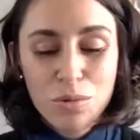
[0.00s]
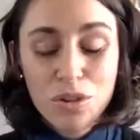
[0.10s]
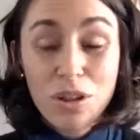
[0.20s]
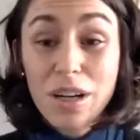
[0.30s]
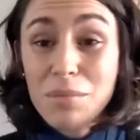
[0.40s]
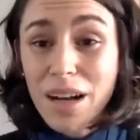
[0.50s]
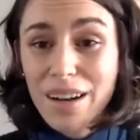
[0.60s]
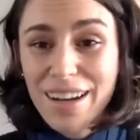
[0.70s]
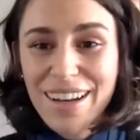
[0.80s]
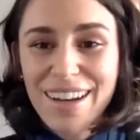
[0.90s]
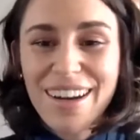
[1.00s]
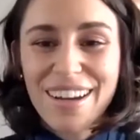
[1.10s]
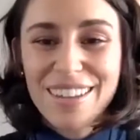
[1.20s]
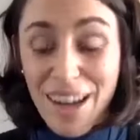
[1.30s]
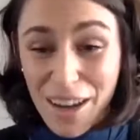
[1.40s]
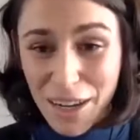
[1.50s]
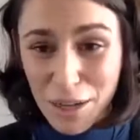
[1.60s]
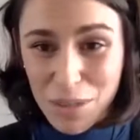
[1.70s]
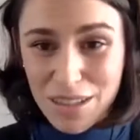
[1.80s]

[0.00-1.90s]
During my time